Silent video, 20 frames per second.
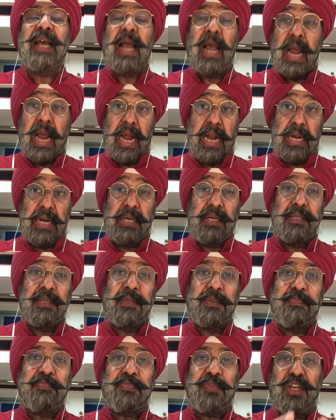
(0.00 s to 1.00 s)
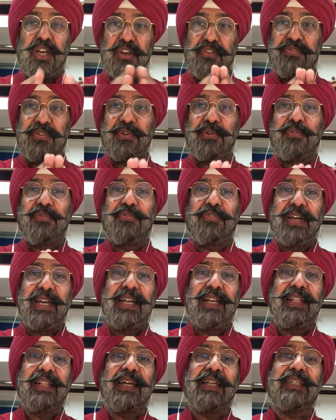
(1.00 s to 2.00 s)
and if you feel
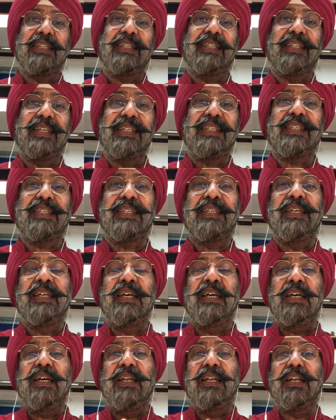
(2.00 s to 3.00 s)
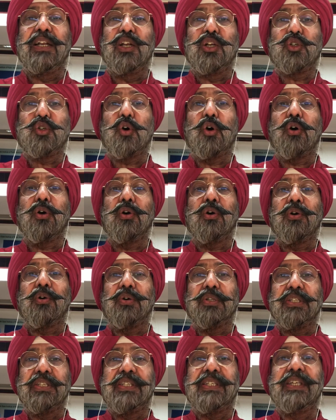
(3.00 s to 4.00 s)
that this little talk or
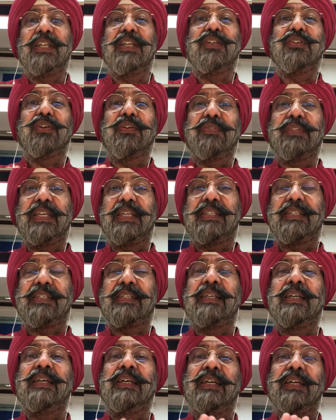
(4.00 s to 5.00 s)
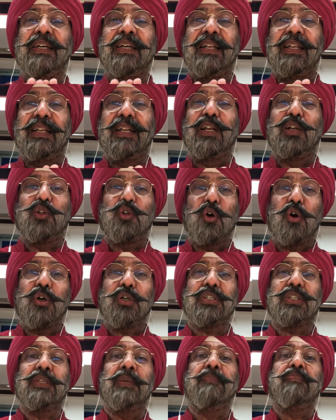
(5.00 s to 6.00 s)
the series of these little
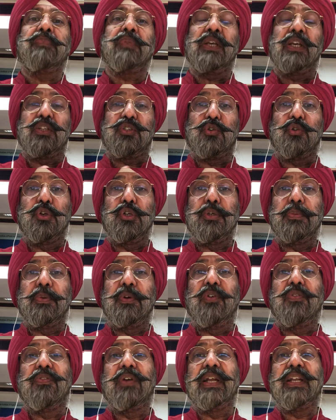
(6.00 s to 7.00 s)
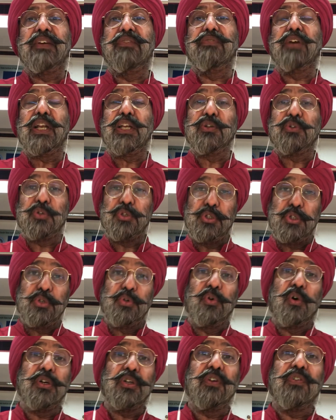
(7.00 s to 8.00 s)
talks is going to be of any value to you
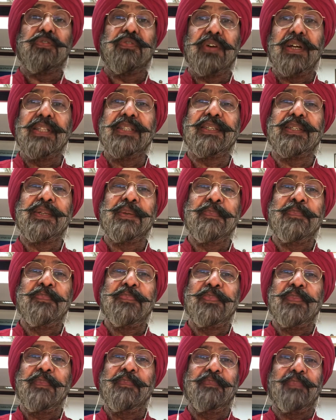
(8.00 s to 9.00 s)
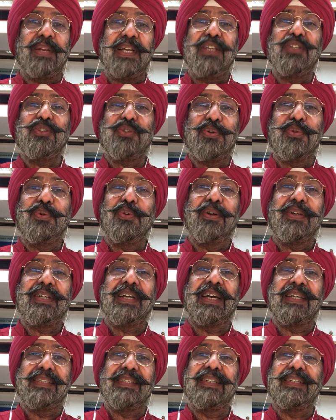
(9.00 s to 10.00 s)
or your friends, please do not
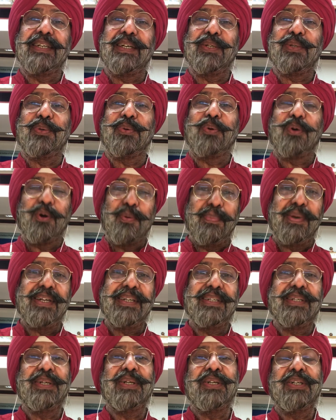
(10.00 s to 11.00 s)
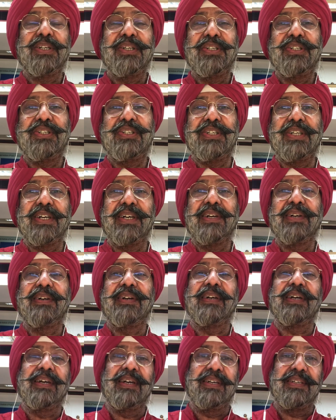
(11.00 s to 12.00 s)
hesitate to comment, share,
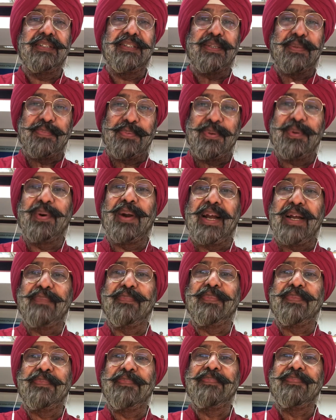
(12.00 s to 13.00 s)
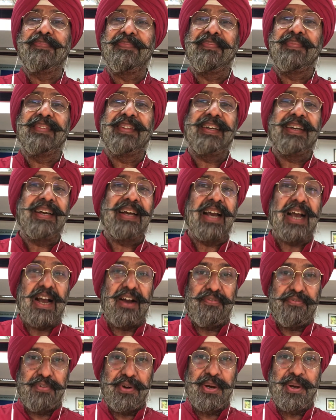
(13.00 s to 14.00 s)
subscribe.
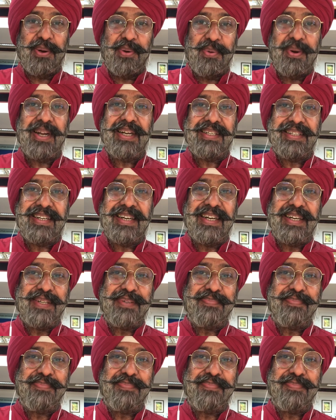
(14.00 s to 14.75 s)
Have a great day.